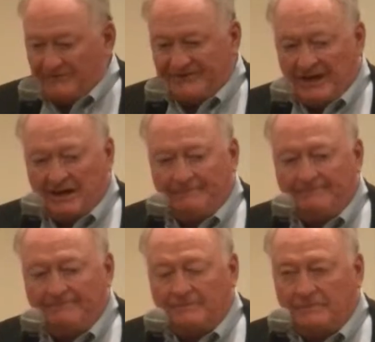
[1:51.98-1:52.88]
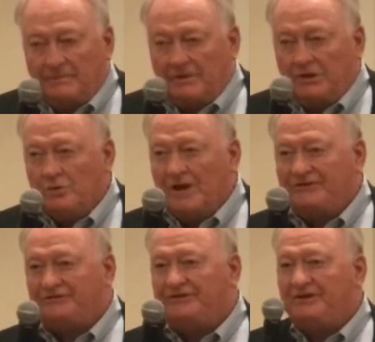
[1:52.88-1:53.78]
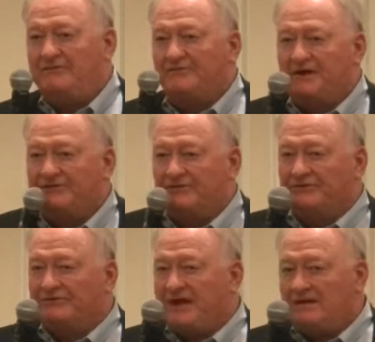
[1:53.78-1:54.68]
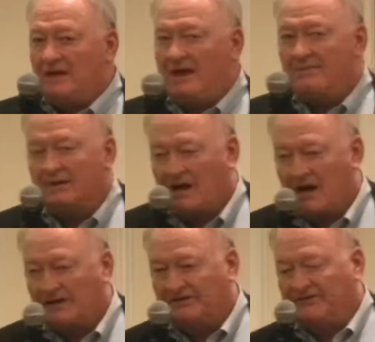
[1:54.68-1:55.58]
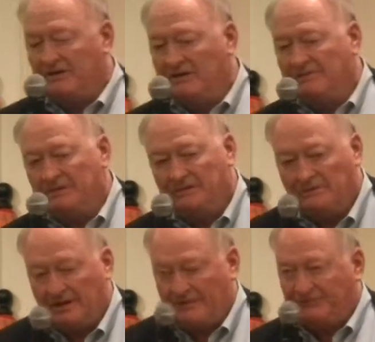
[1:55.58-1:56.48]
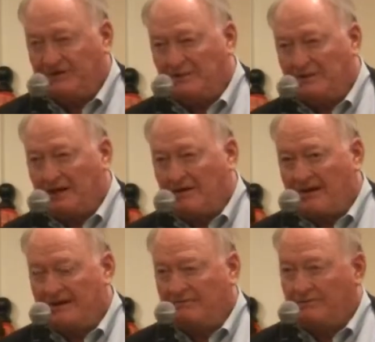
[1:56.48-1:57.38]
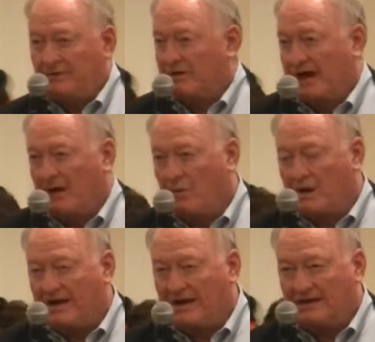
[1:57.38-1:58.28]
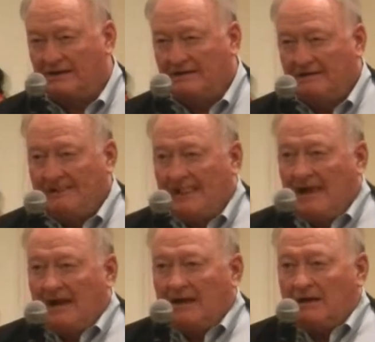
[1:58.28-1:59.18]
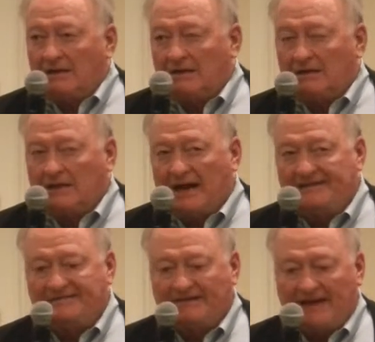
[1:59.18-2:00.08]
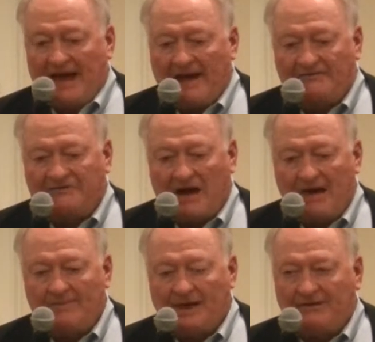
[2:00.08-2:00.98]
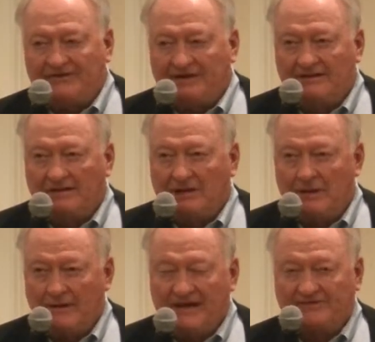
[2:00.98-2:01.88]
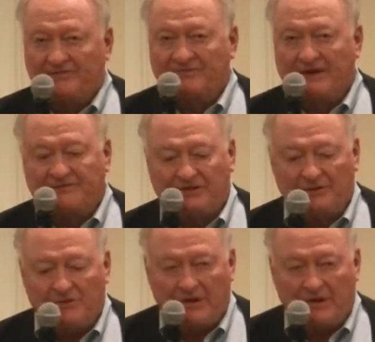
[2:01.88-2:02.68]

was at a USC Fresno State game in the Coliseum, and I was there with Larry, and we were kind of working, and got to halftime, and I said to Larry, we got some stuff to do